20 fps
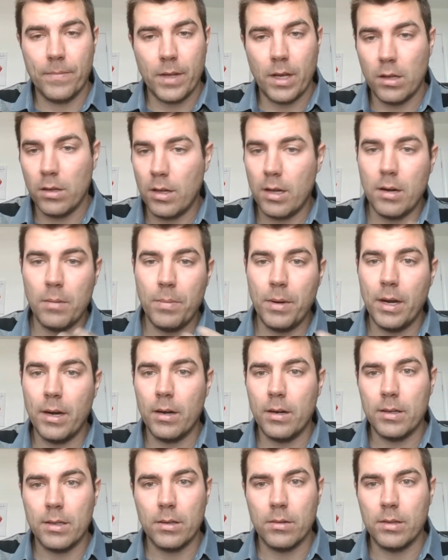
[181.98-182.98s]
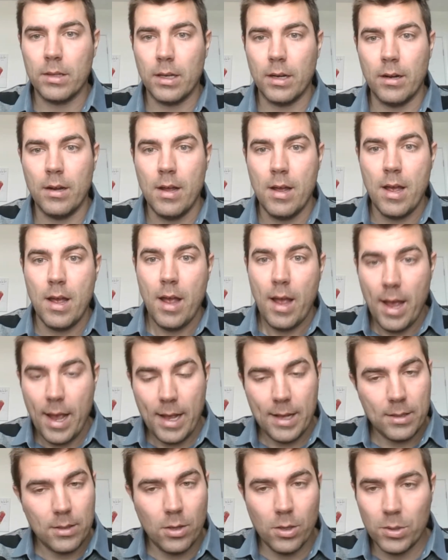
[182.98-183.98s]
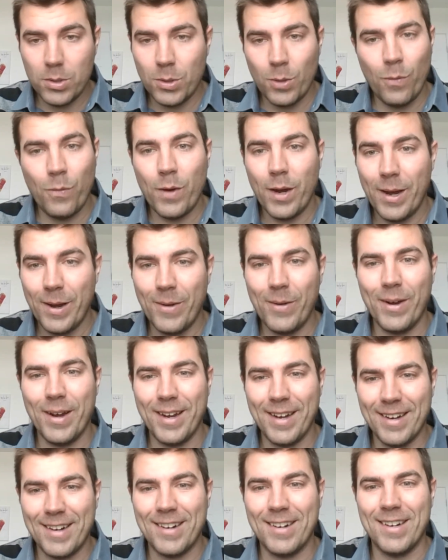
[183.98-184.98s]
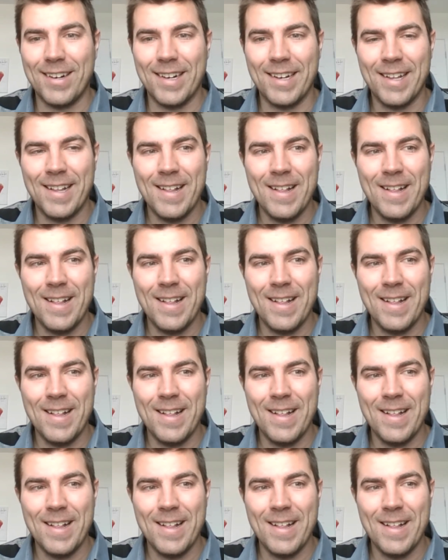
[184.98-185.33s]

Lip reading: a lot of buyers out there, it's also very, very hard.